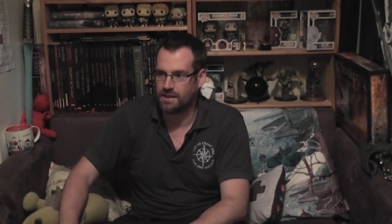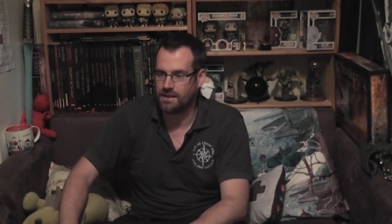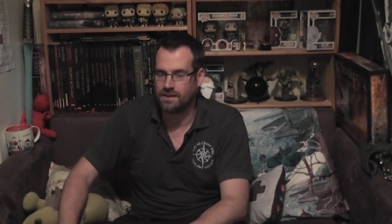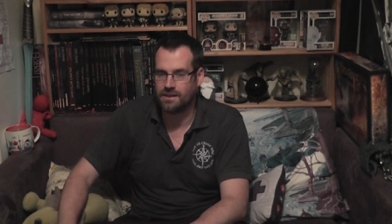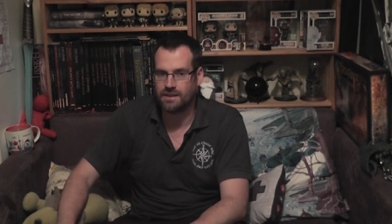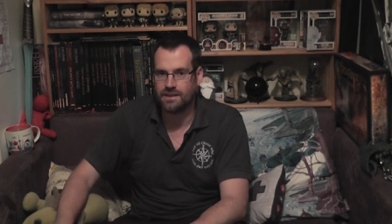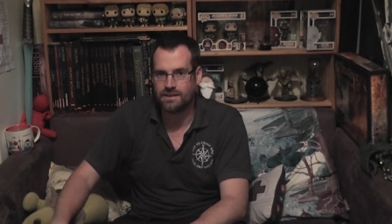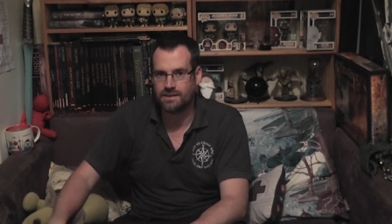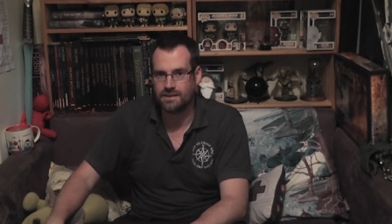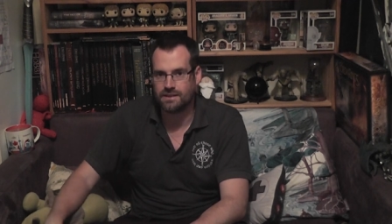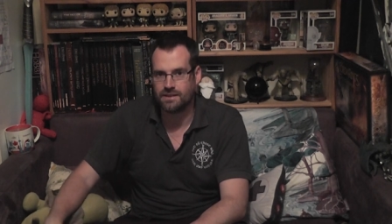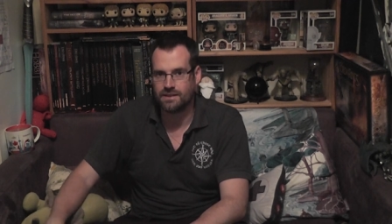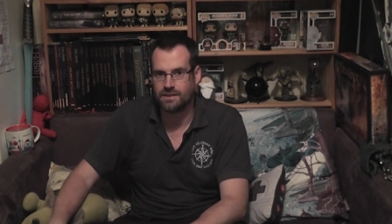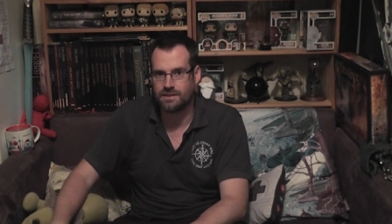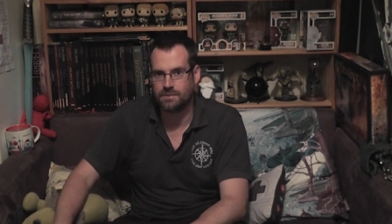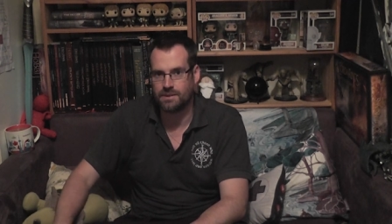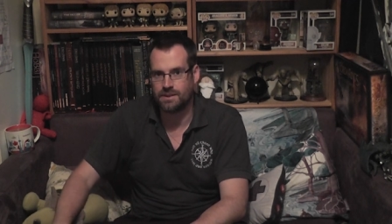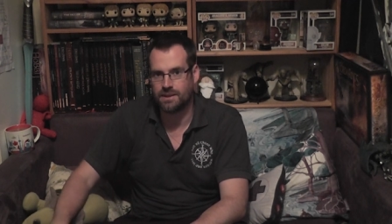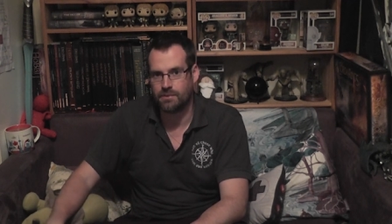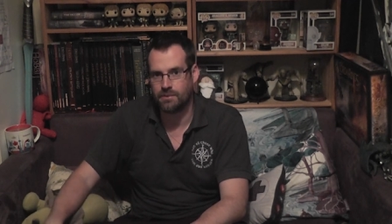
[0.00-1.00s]
that these guys
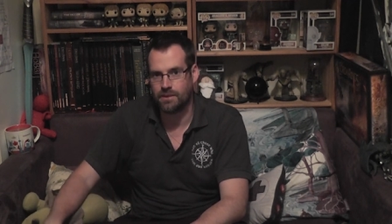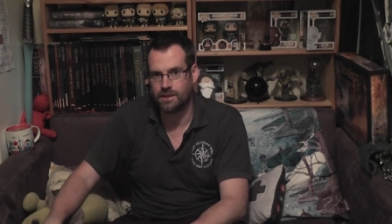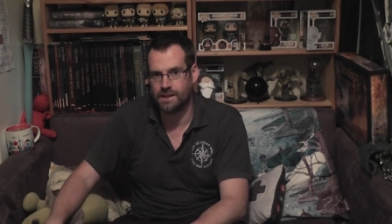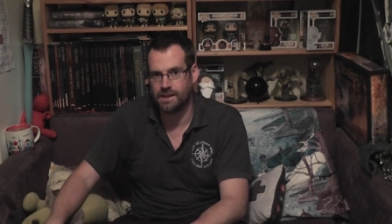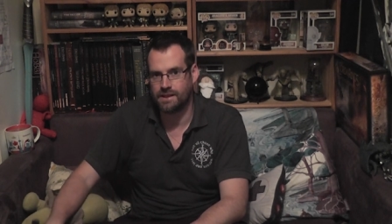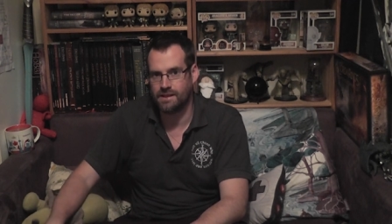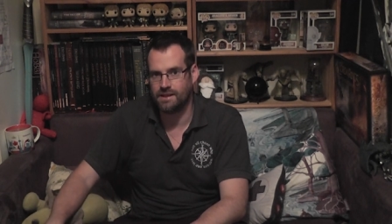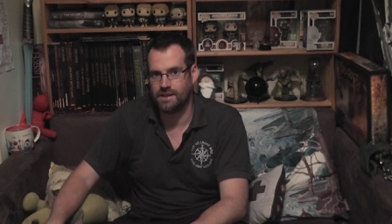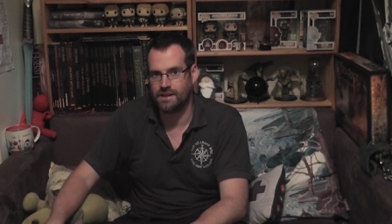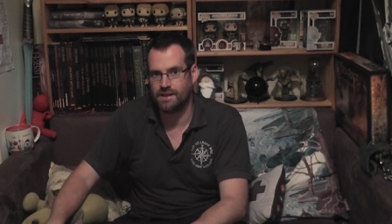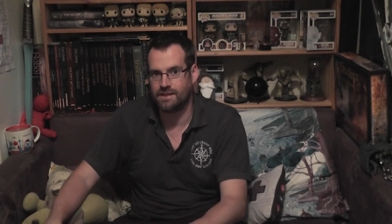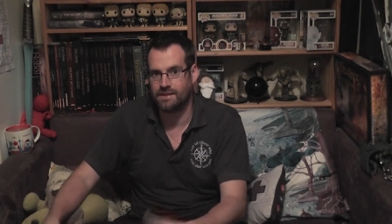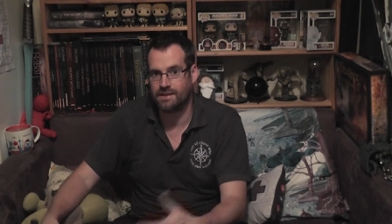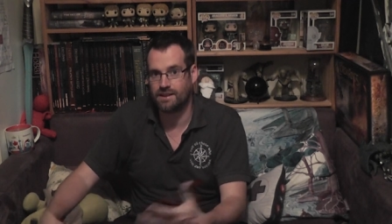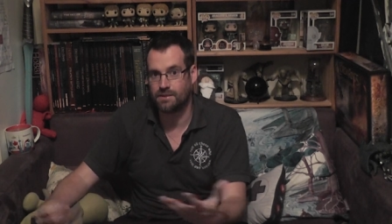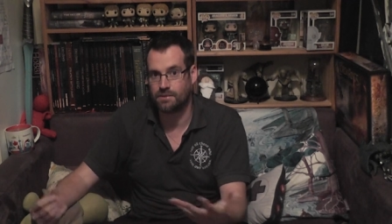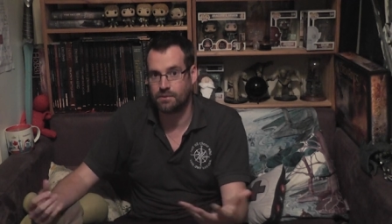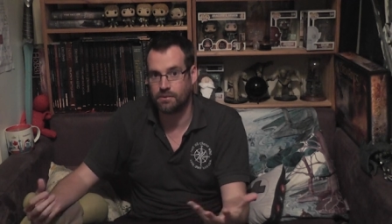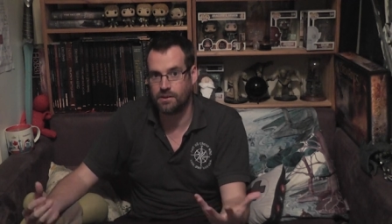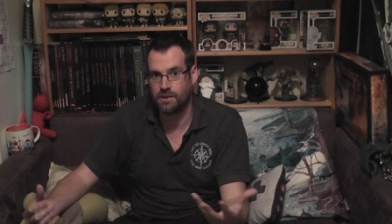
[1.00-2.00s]
can be done by the end of the year. So
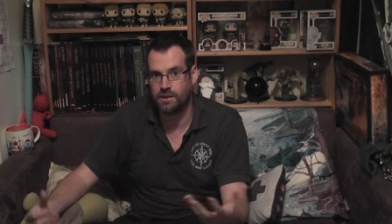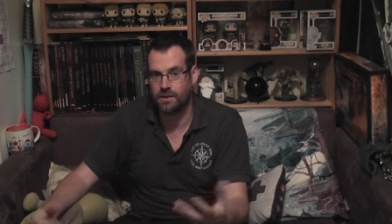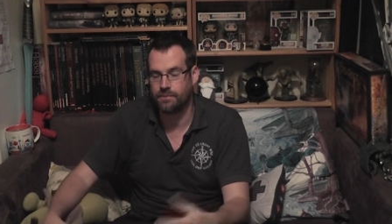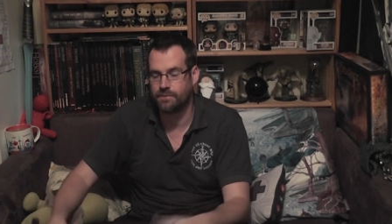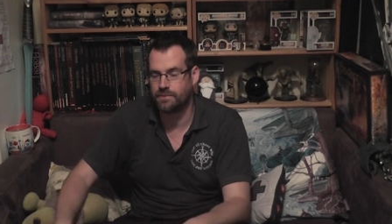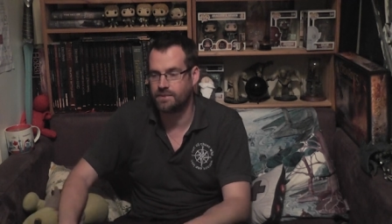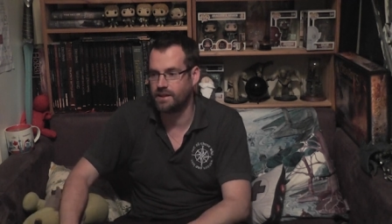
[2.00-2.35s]
that's where we are.